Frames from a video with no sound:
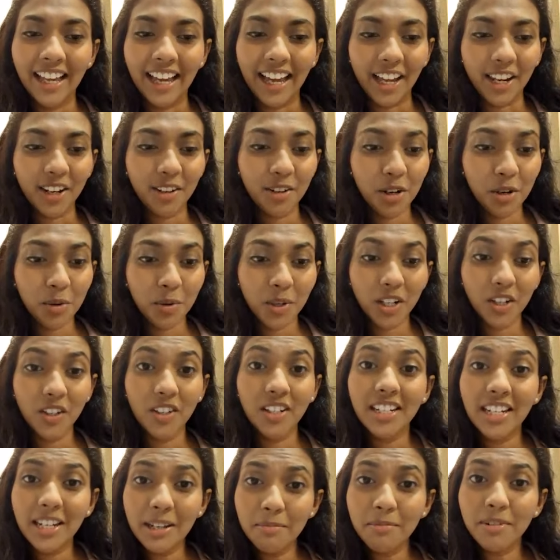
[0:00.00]
And you know, when you're
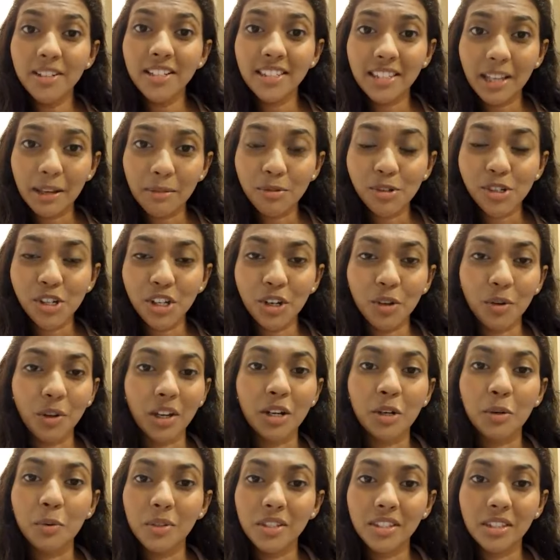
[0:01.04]
in deep deception, you
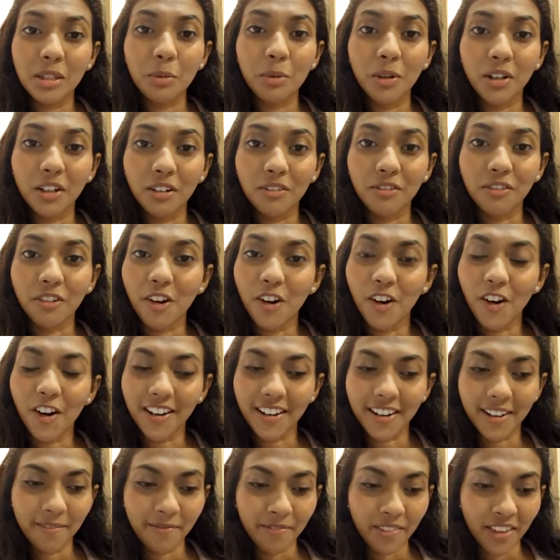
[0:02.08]
can twist the word of God.